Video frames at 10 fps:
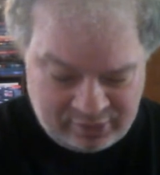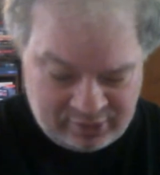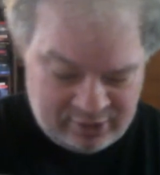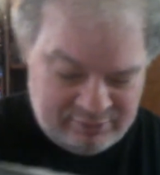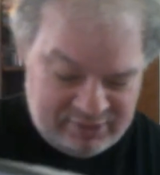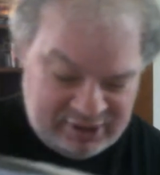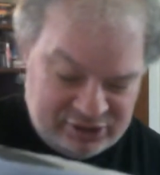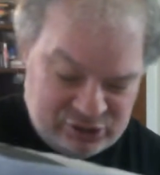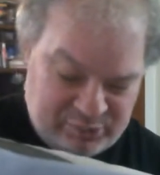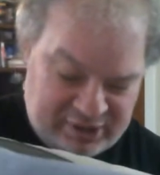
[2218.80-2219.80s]
made in
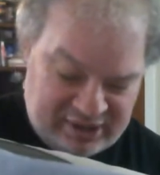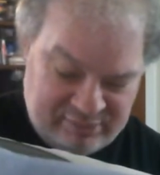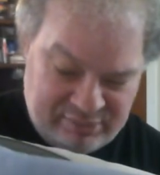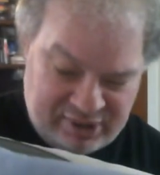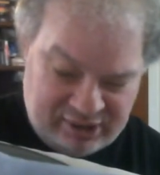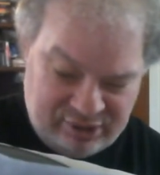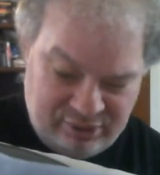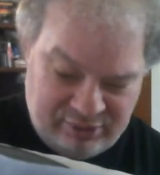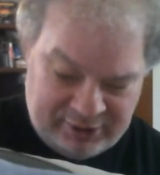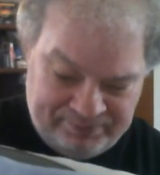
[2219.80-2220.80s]
Japan by
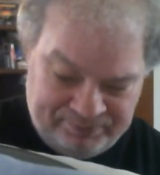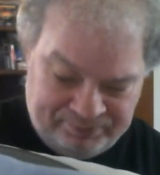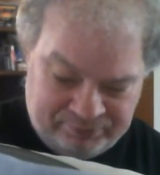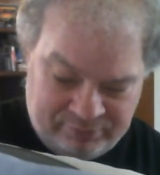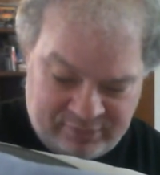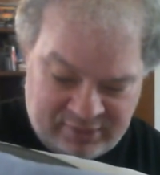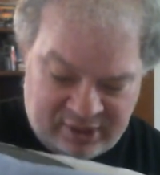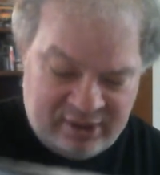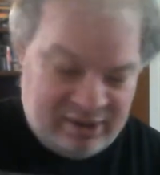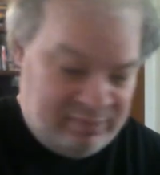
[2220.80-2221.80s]
Curray.
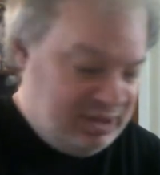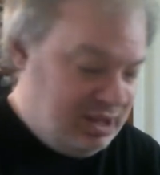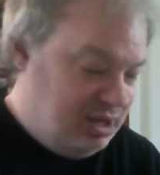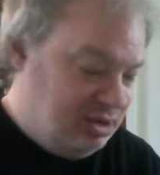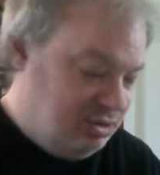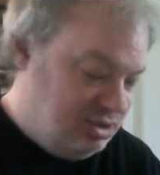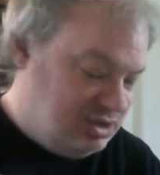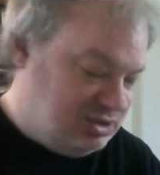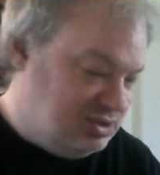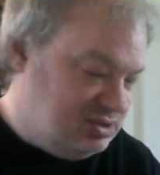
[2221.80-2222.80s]
I'm kind of curious
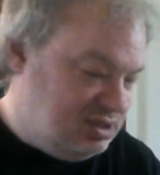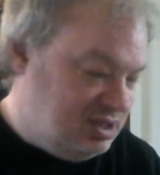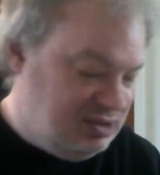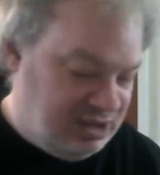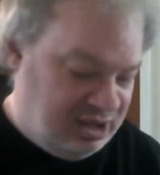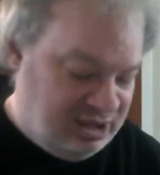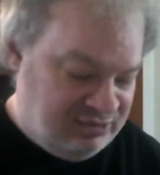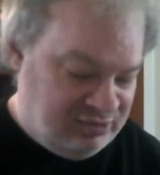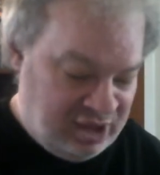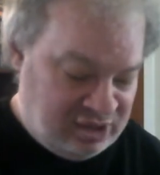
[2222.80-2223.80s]
to see if
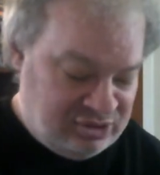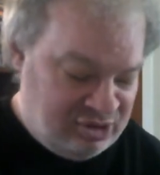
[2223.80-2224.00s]
Kaskar